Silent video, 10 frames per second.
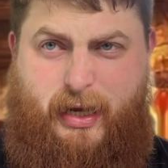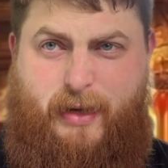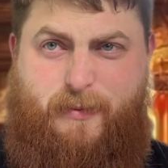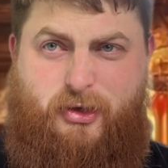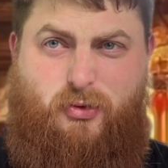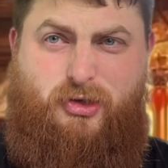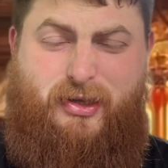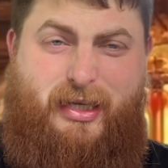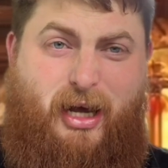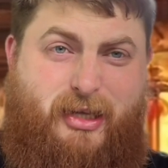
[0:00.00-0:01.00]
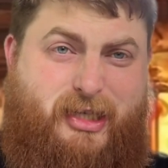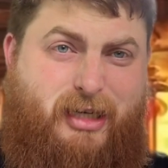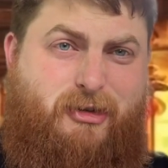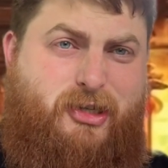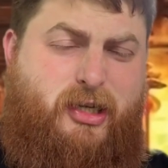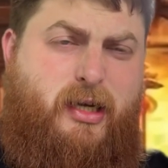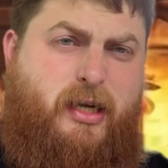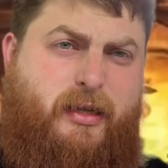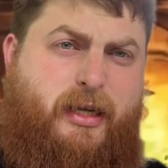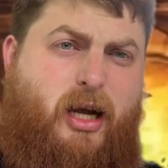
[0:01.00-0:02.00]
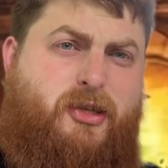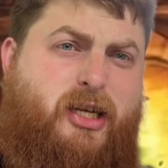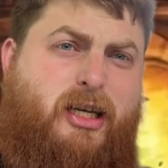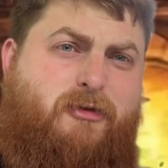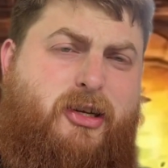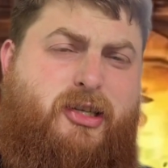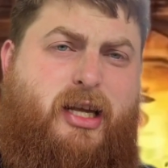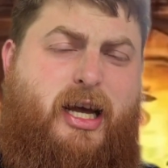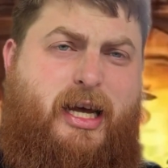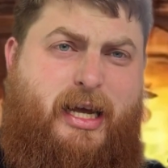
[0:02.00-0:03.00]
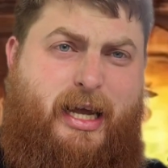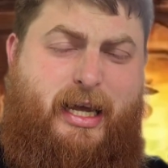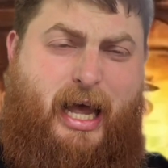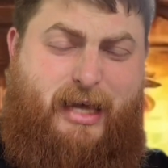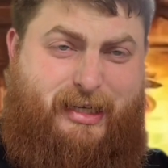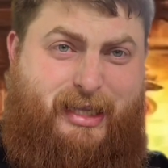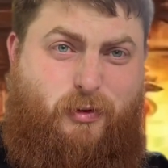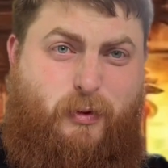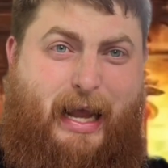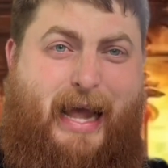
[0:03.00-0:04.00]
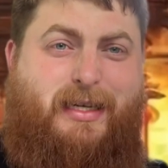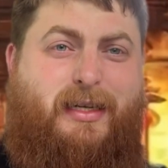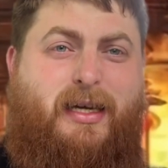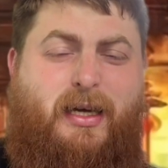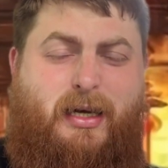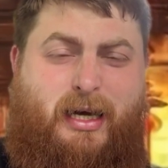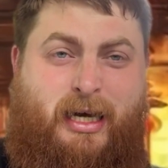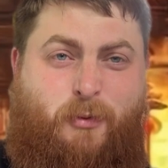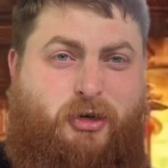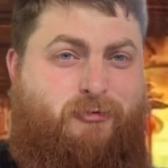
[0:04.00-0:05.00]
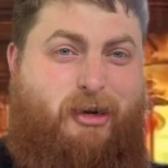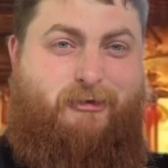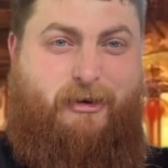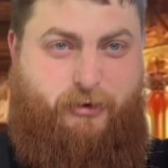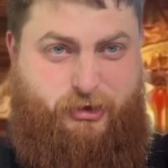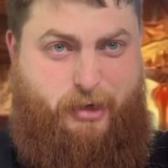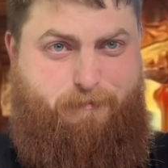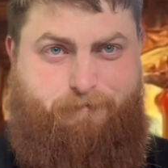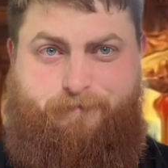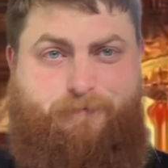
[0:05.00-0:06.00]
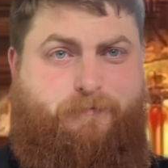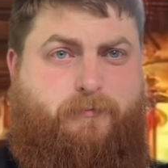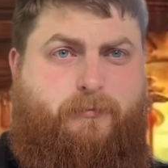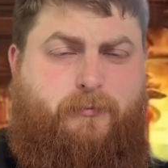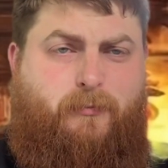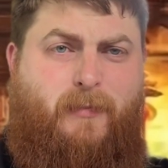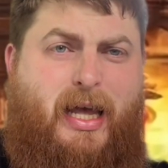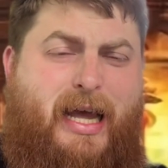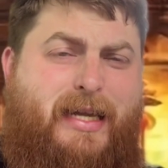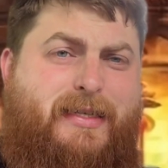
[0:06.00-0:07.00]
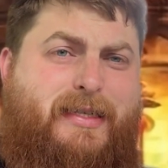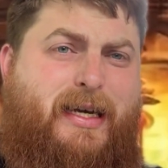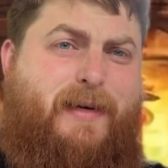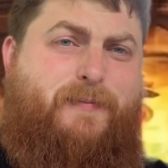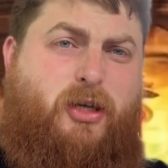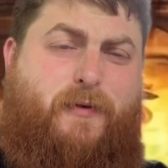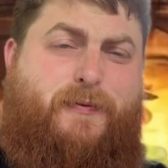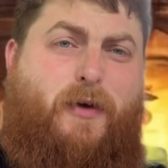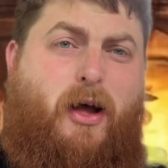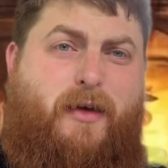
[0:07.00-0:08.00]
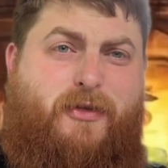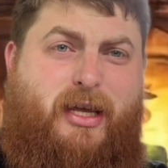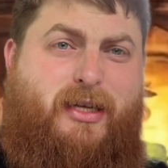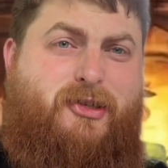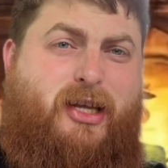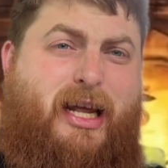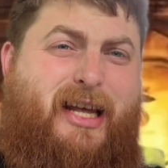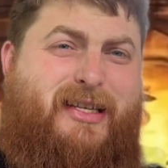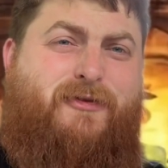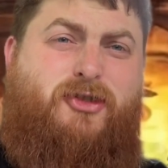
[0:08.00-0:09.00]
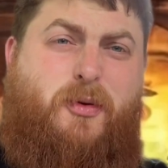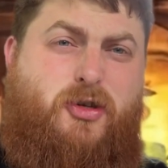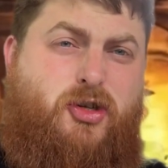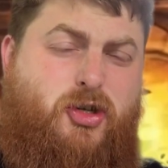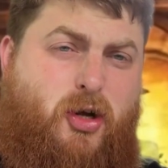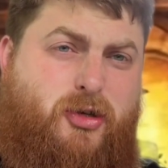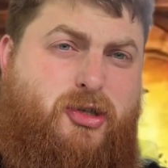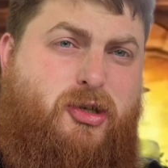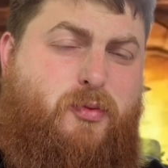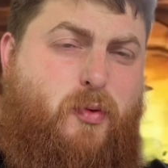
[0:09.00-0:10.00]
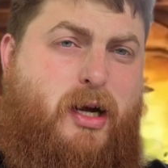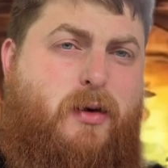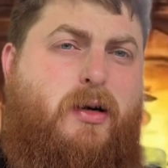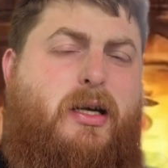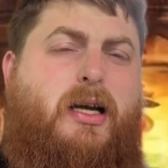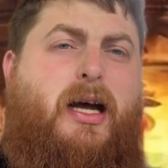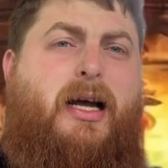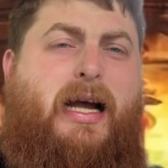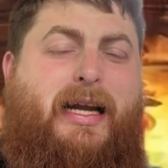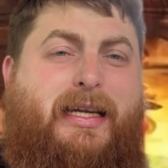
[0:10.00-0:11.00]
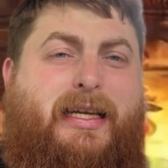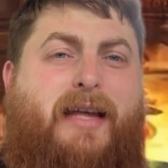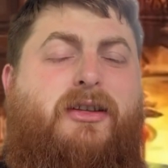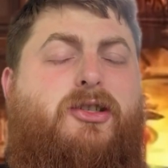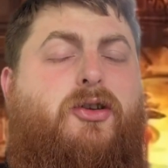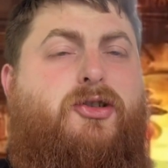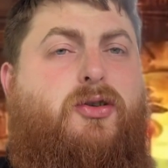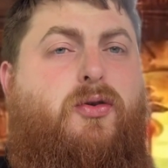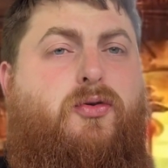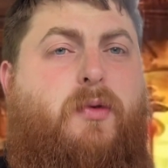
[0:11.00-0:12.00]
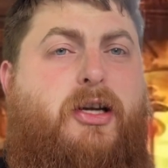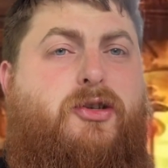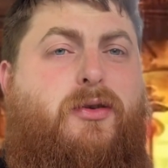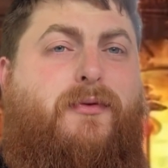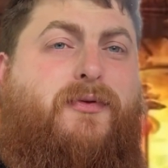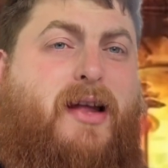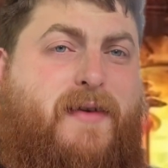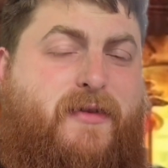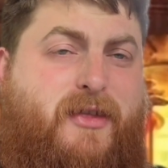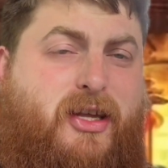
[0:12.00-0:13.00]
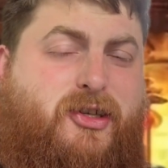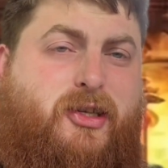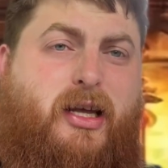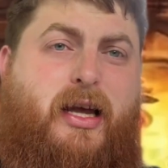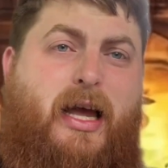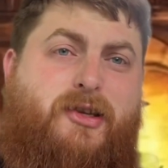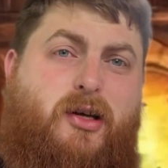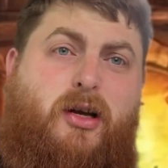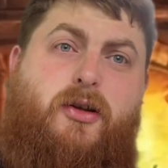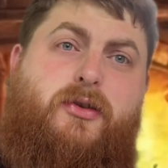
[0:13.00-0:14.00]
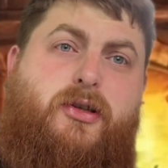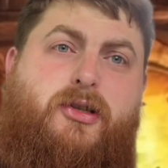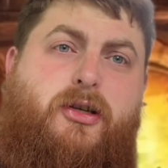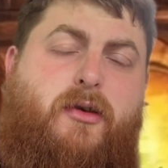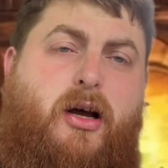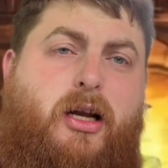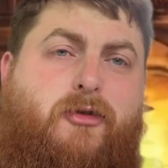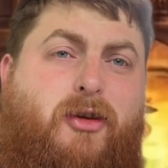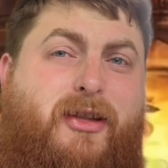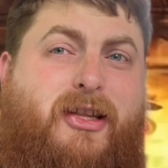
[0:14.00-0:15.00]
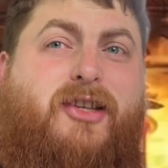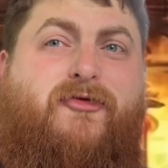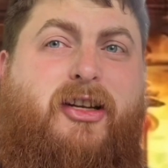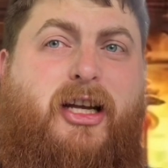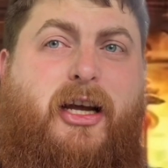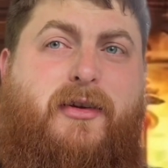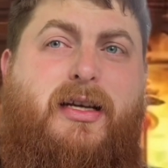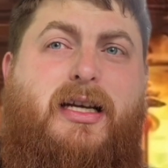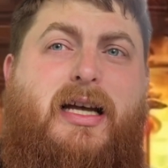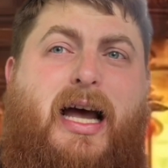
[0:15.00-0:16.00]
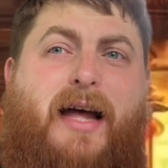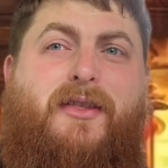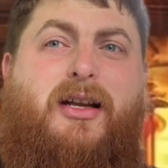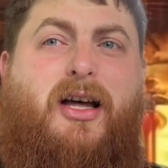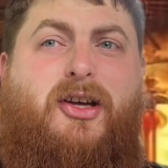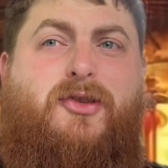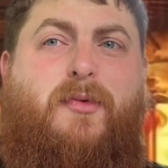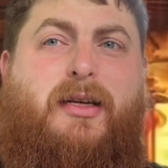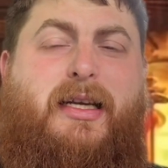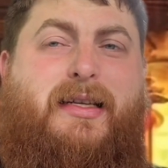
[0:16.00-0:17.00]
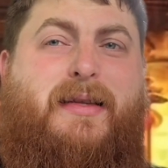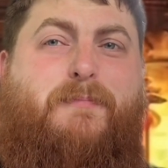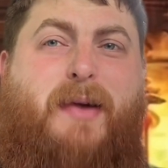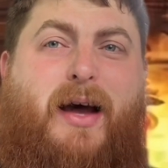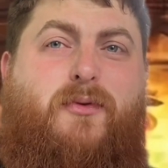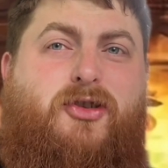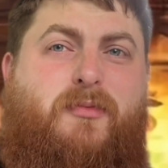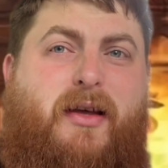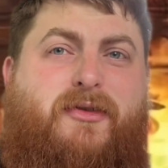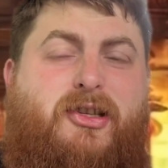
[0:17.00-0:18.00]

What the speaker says: There's also the Artillerist. The Artillerist it has a little cannon which can run around on its own and it can fire things. It has different types of shots as well. And again, there's lots of cool ways you can flavour this, as I alluded to earlier on in this video. And the last one is the Battlesmith.